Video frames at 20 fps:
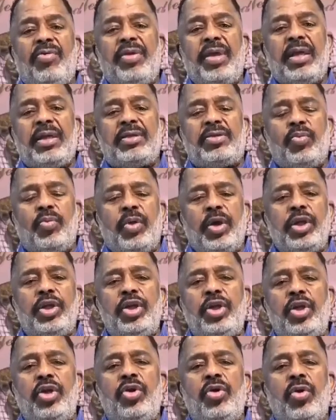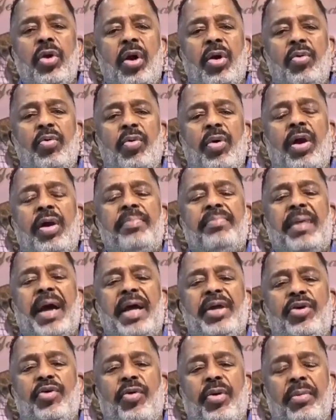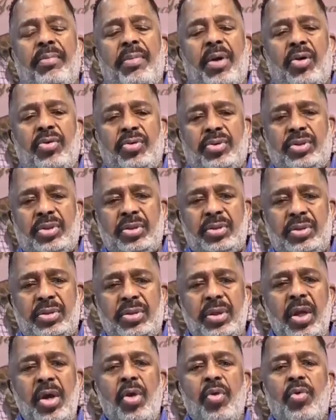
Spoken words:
this, when you are run by your emotions,